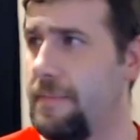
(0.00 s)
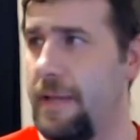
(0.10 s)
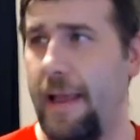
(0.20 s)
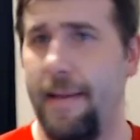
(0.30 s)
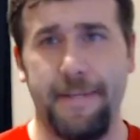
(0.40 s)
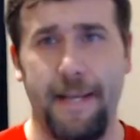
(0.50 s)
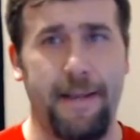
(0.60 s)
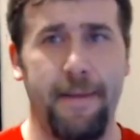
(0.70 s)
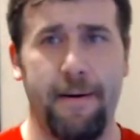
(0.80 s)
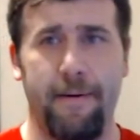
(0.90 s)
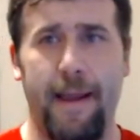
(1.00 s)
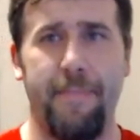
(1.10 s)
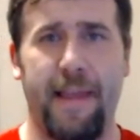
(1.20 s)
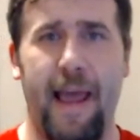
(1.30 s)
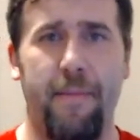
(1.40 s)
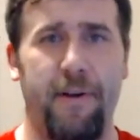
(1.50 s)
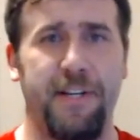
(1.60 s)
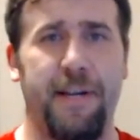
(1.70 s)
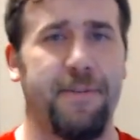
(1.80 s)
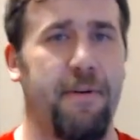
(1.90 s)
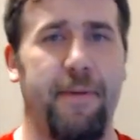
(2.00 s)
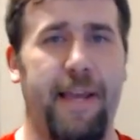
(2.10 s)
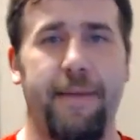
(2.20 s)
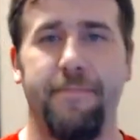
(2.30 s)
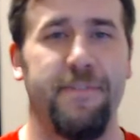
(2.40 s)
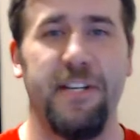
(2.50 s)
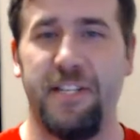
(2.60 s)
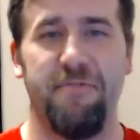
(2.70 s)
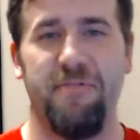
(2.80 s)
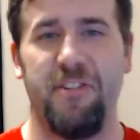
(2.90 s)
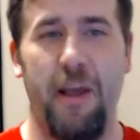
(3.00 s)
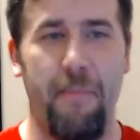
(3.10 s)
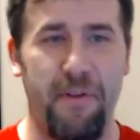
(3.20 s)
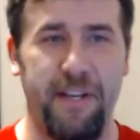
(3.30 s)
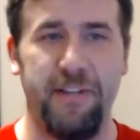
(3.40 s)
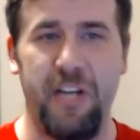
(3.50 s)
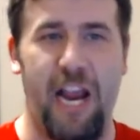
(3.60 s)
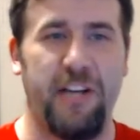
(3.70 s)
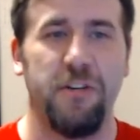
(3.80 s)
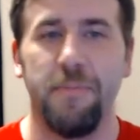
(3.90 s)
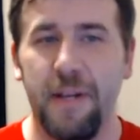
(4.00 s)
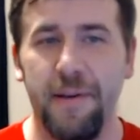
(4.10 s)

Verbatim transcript: and it's like, literally, I'm the cowboy James Storm again. Just complete change.